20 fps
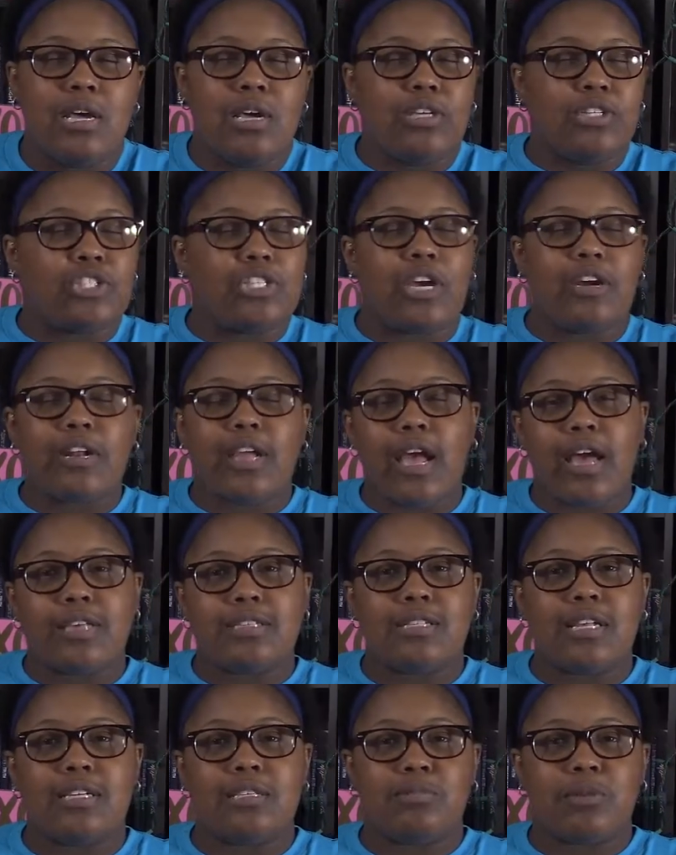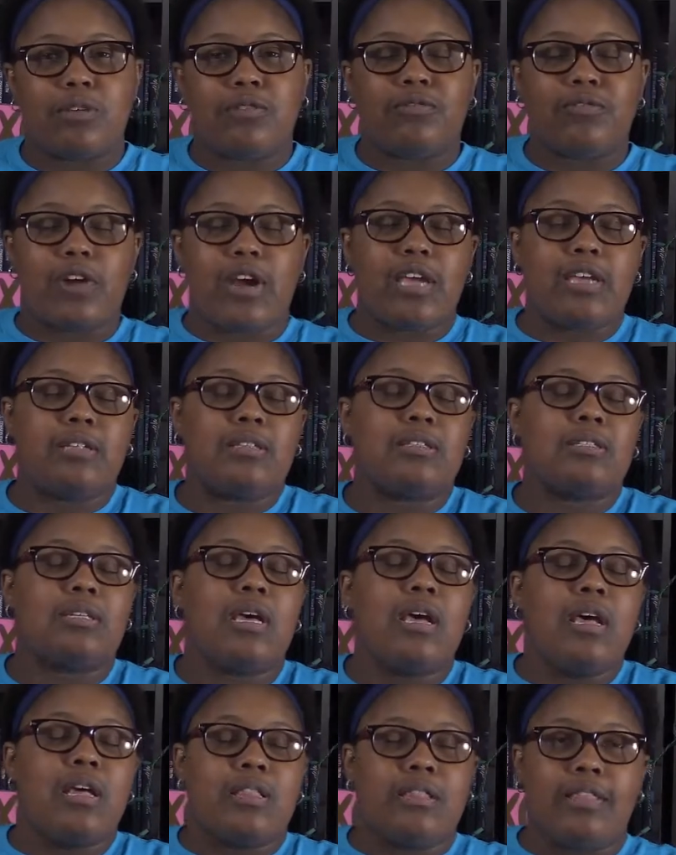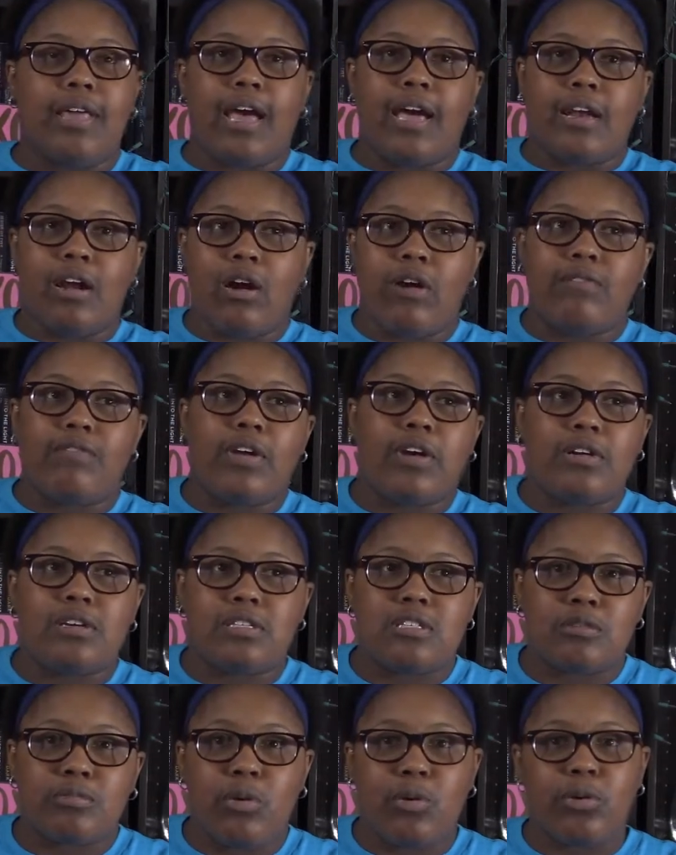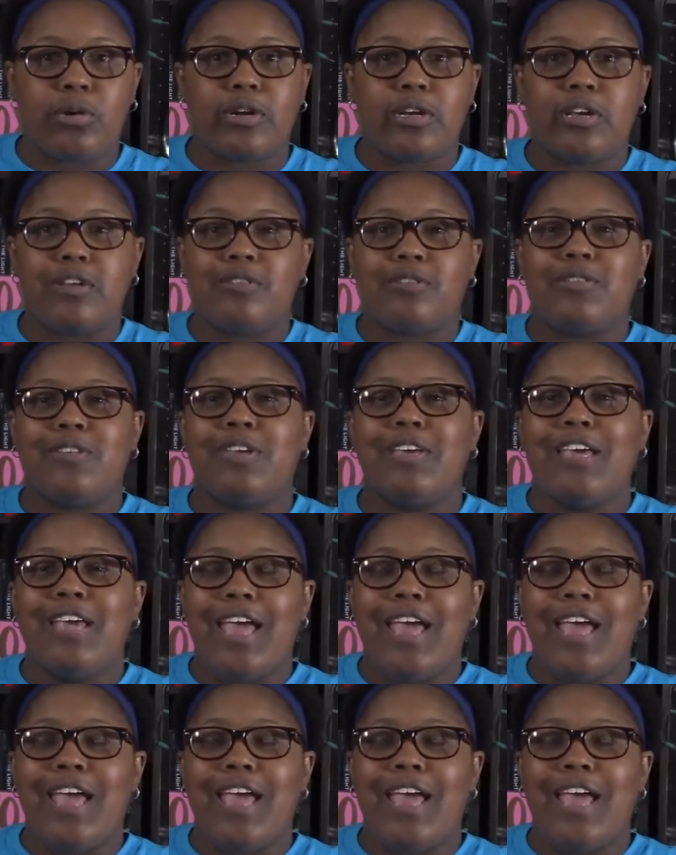she already has lesbian friends that are very supportive